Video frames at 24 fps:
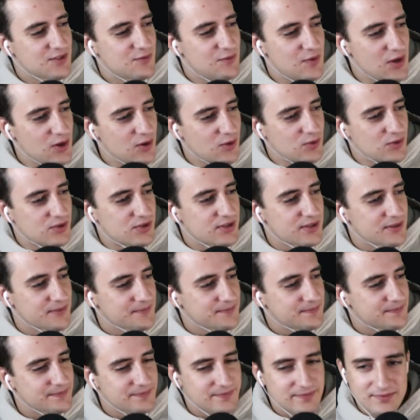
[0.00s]
views?
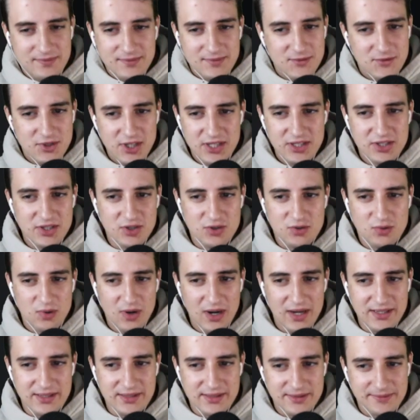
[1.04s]
Jesus
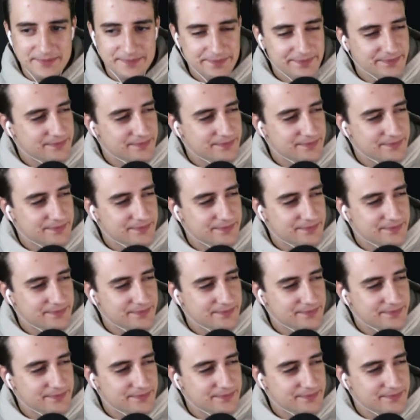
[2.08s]
Christ.